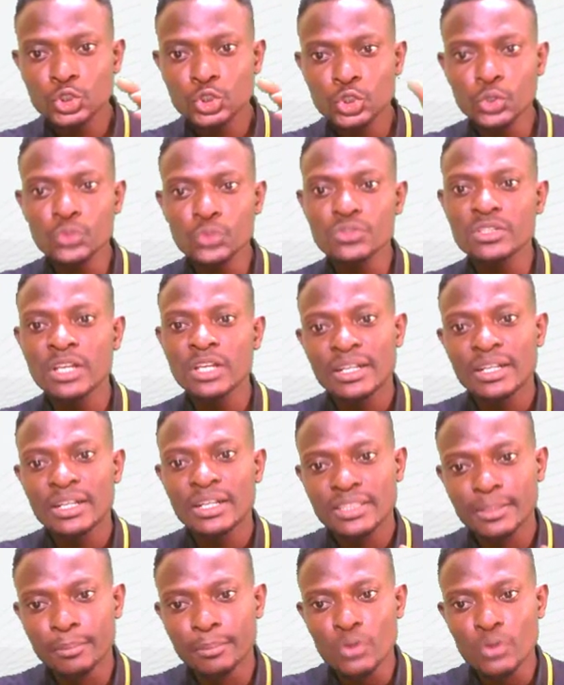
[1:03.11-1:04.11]
Choose
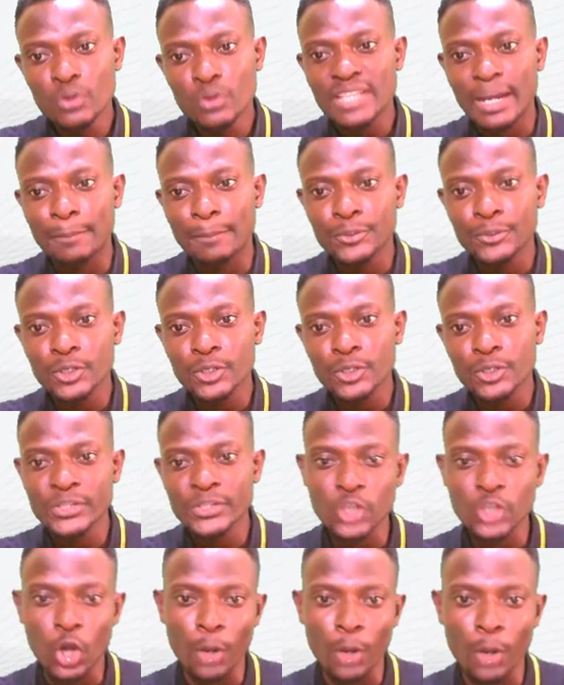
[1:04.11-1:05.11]
the most
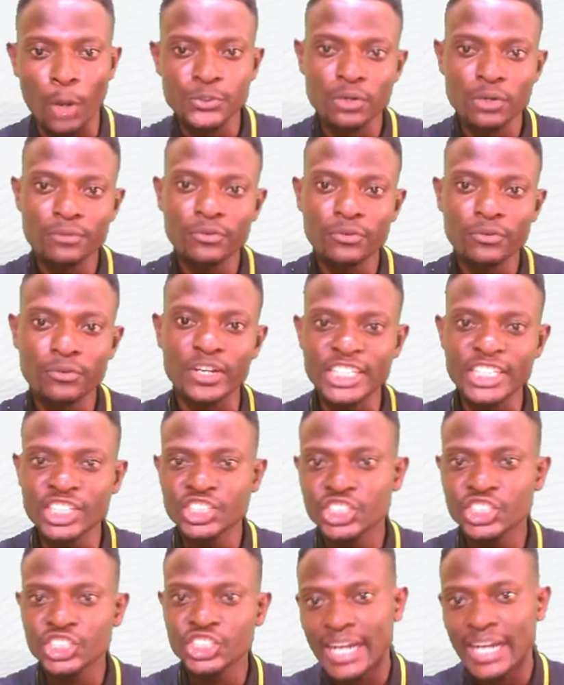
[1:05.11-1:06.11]
appropriate option for
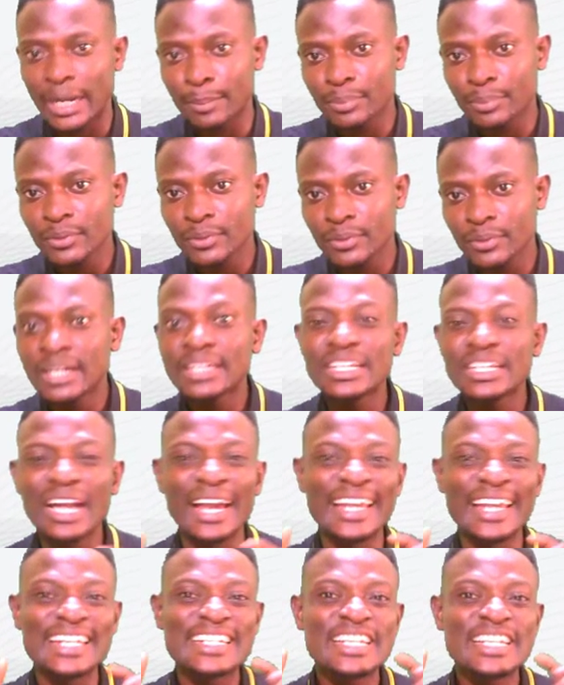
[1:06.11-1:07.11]
each gap. Now,
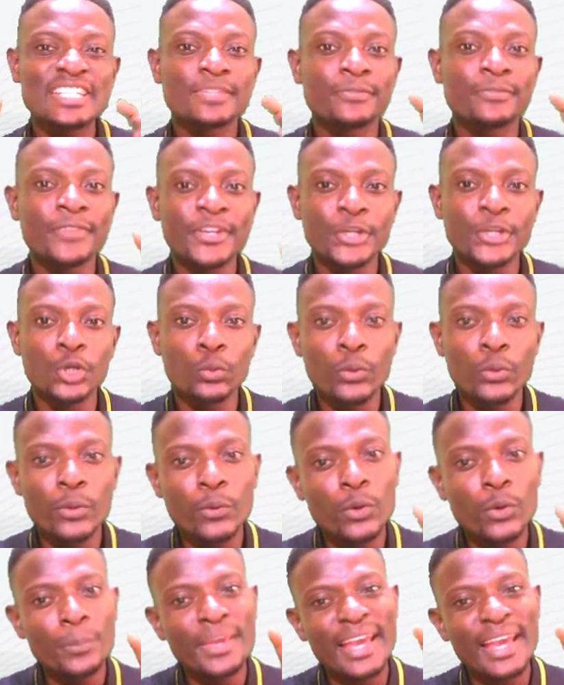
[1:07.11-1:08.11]
in this video, we
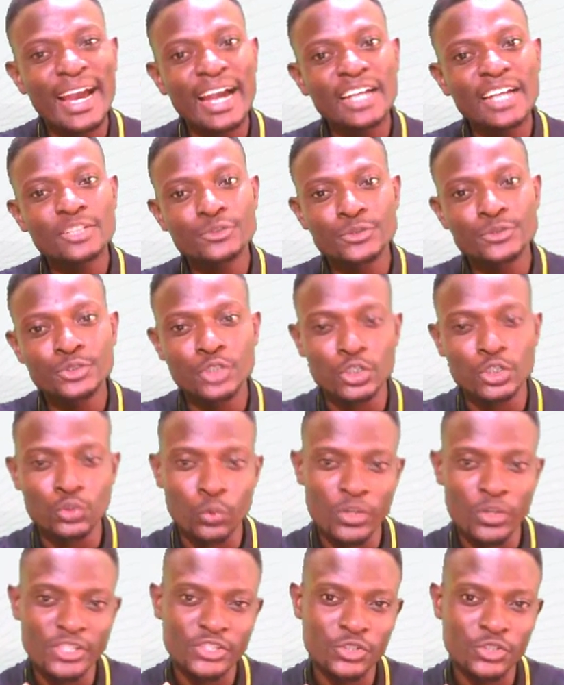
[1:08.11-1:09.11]
will be answering
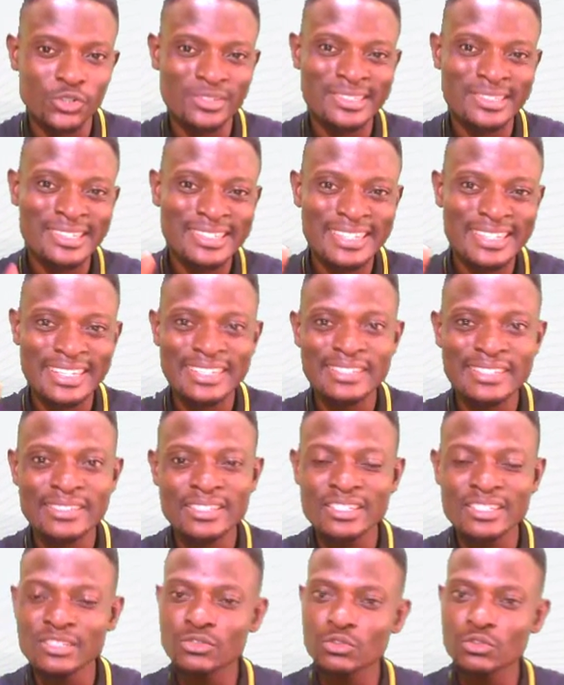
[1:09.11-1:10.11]
just questions
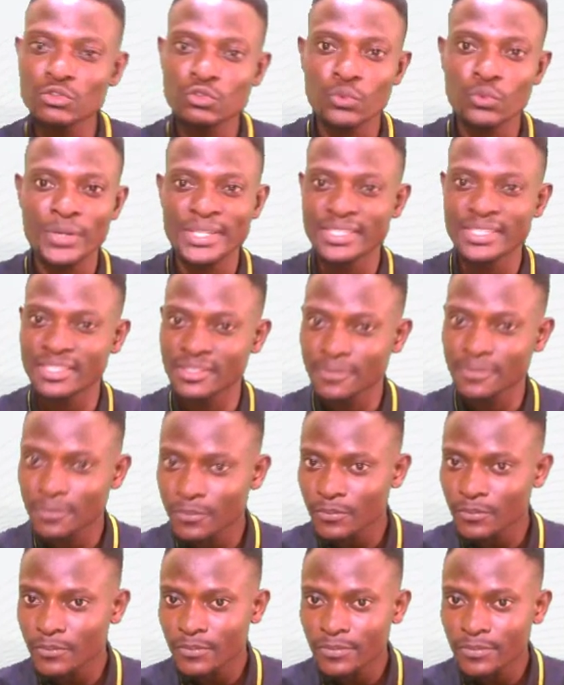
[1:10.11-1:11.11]
16 to 20.
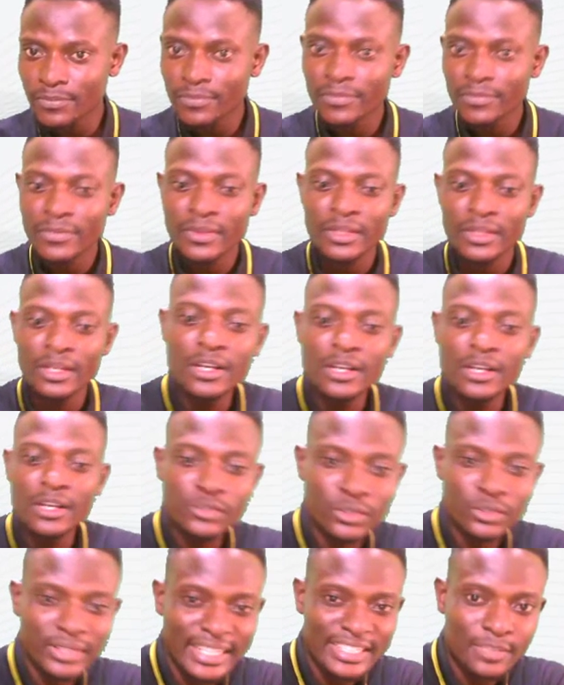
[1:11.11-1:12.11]

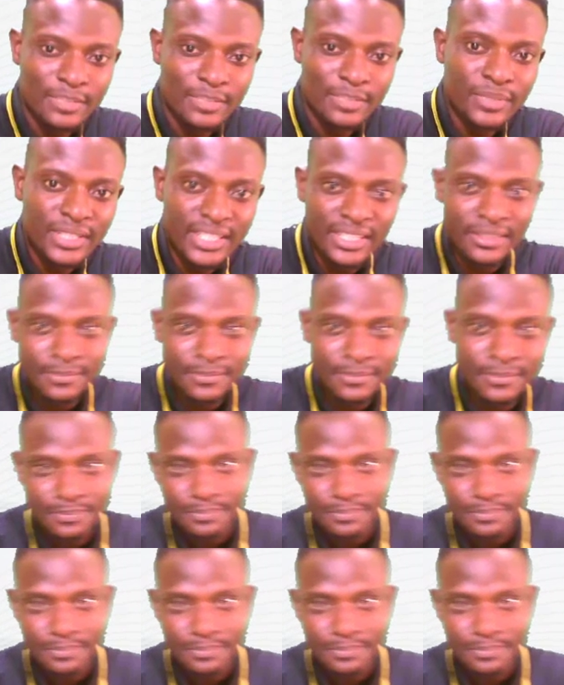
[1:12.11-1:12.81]
So let's begin.